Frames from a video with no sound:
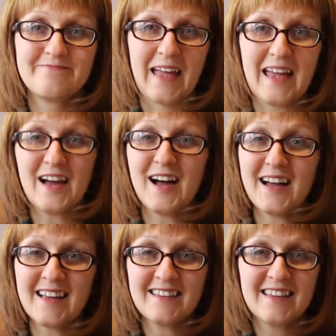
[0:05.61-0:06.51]
Hey
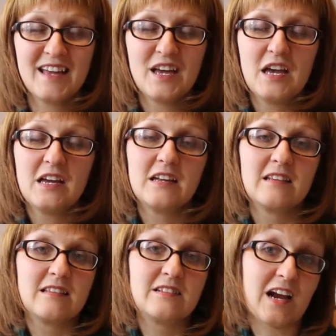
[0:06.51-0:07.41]
guys!
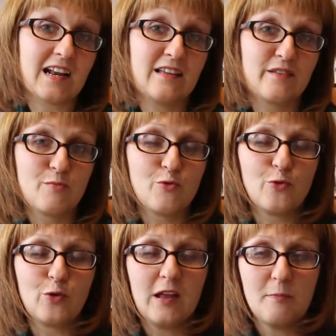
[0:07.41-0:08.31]
Jacqueline
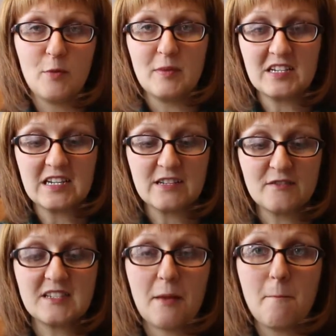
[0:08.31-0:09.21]
Small Publishers have
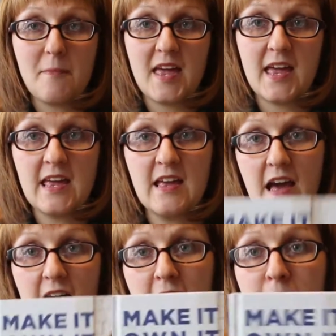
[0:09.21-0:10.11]
sent me
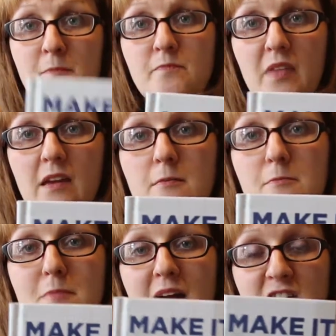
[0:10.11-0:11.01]

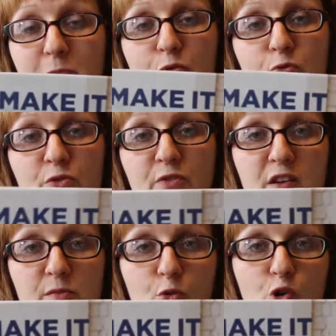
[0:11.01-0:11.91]
Matt Chapple's
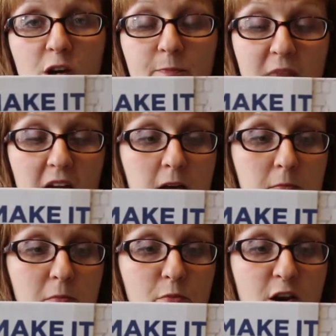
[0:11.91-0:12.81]
first book
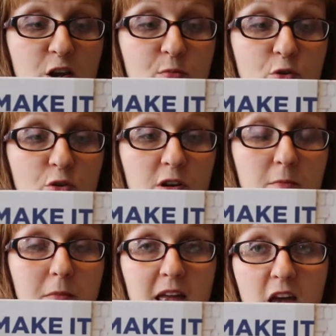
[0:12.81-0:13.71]
and brand new book,
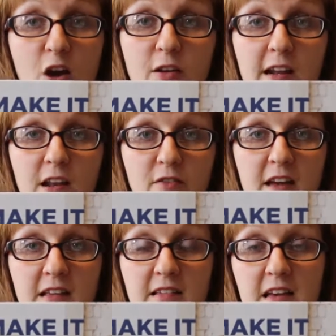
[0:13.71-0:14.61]
Make It, Own It, Love
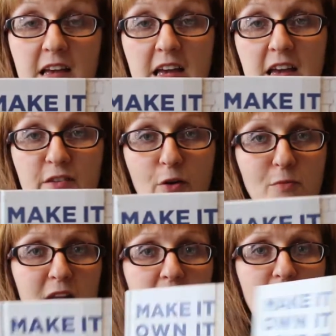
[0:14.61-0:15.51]
It. So I'm
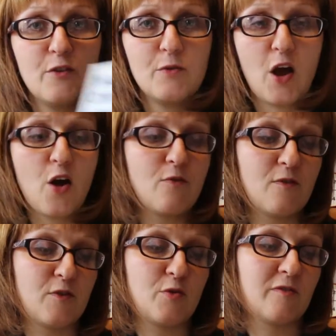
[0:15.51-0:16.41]
going to give you an
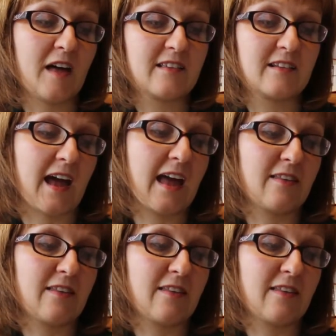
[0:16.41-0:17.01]
overview of that today.